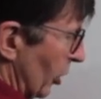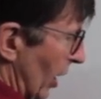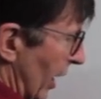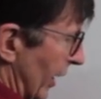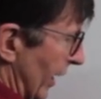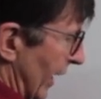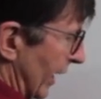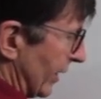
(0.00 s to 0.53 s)

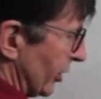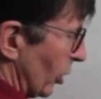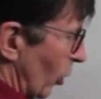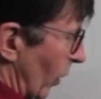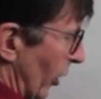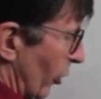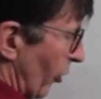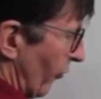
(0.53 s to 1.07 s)
naught x
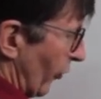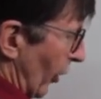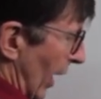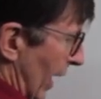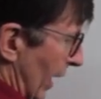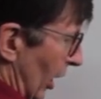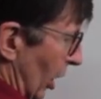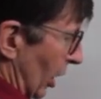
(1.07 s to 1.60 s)
squared over
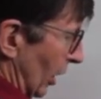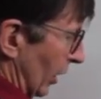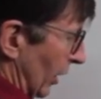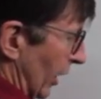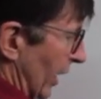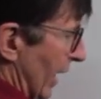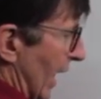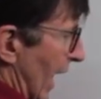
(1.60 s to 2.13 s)
L
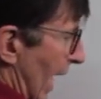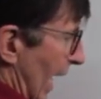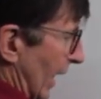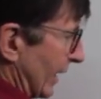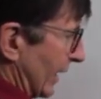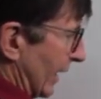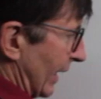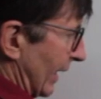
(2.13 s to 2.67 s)

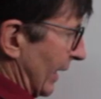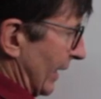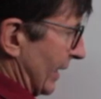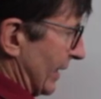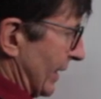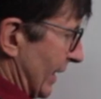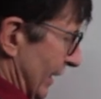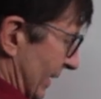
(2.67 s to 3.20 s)
acting at a
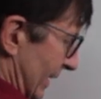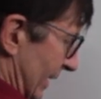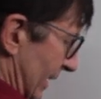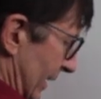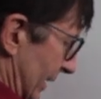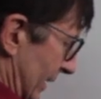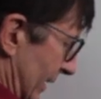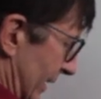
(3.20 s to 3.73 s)

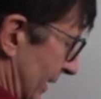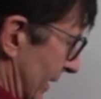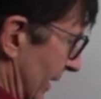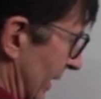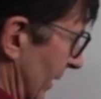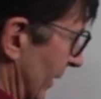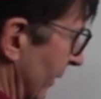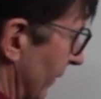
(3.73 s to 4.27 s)
distance